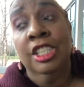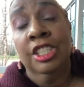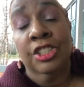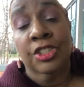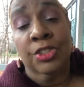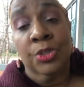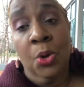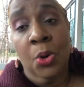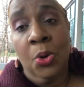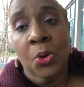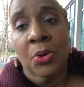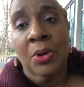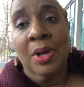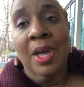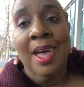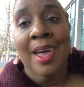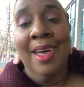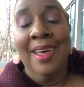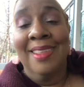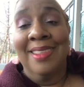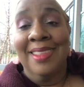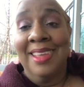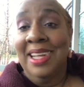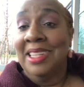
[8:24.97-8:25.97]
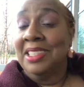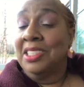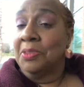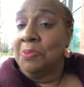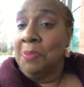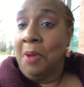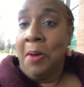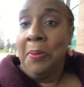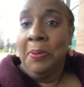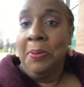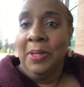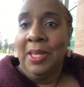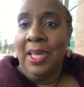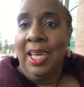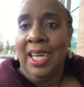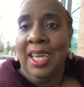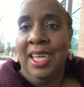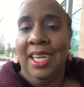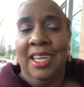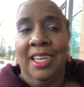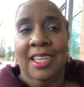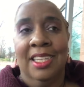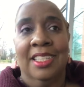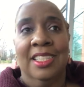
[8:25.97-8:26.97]
So that's my
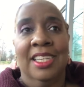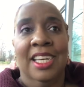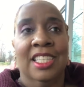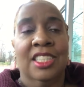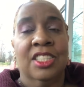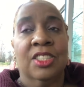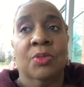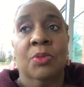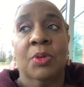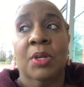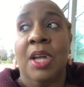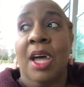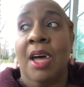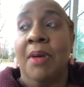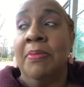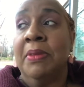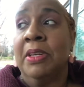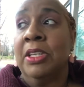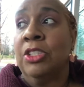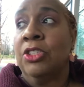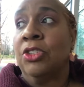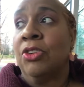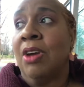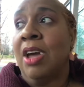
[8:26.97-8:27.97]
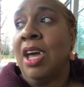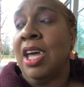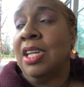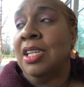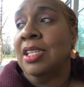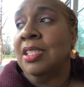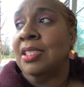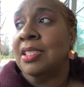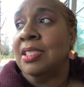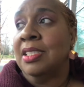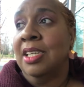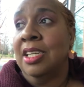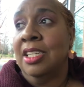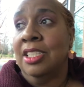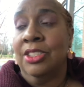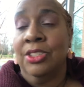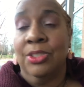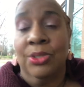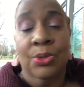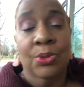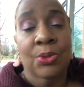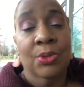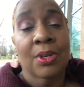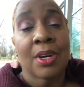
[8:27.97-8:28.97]
plan. That's what I've been trying to stick
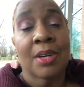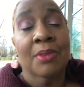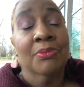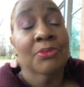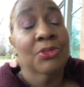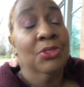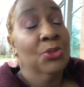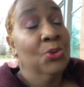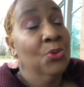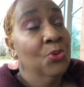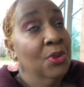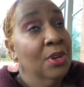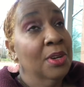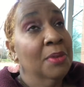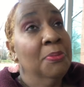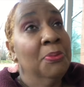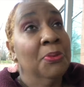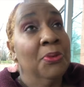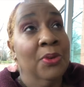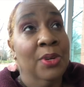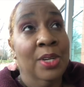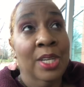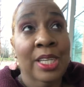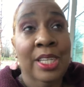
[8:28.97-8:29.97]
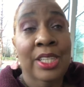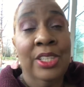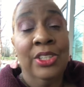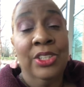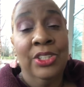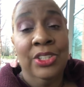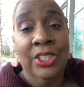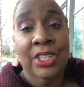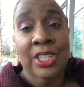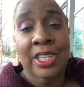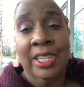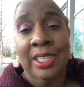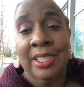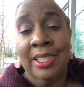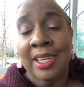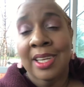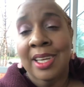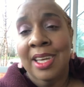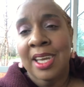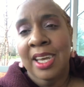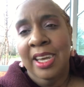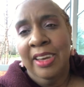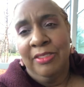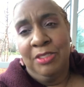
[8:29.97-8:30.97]
to. I'm doing pretty good.
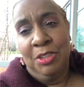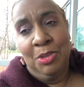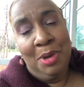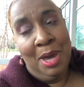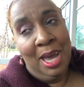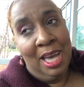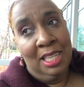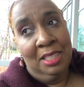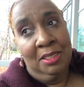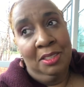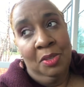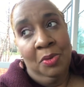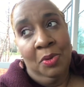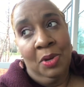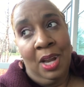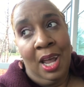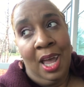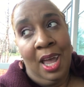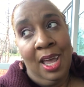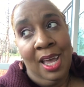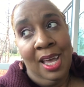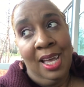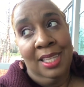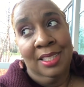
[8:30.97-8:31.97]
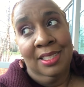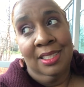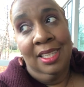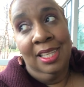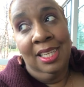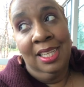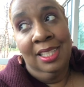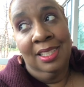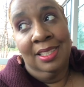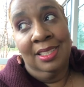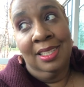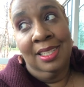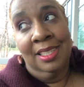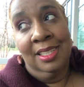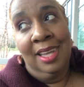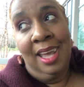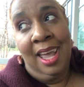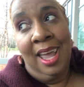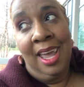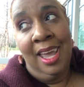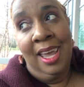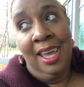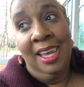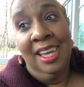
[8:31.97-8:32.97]
You asked me what I had to eat
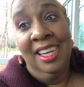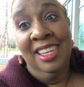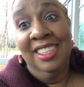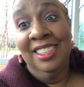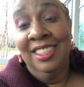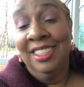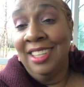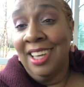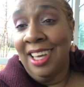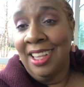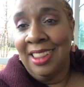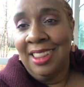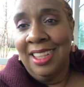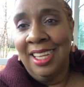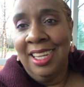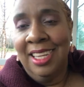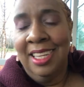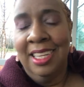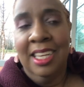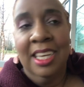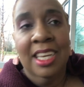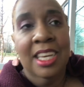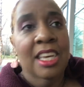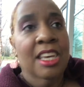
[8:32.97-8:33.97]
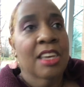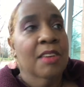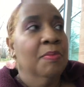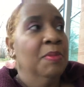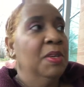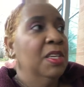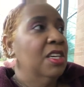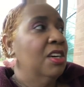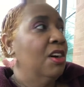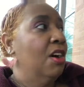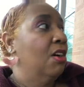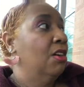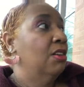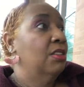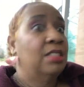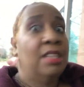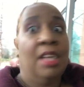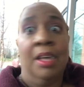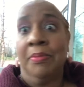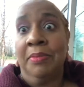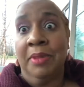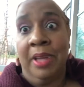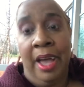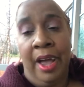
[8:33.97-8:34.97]
today. Nothing, because
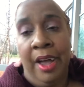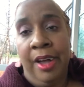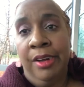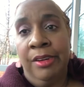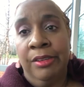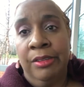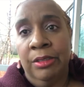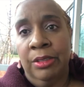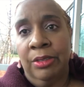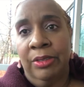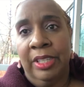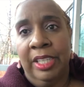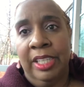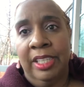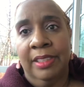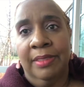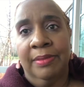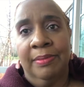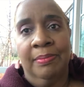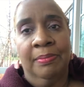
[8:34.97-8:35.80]
I'm not hungry.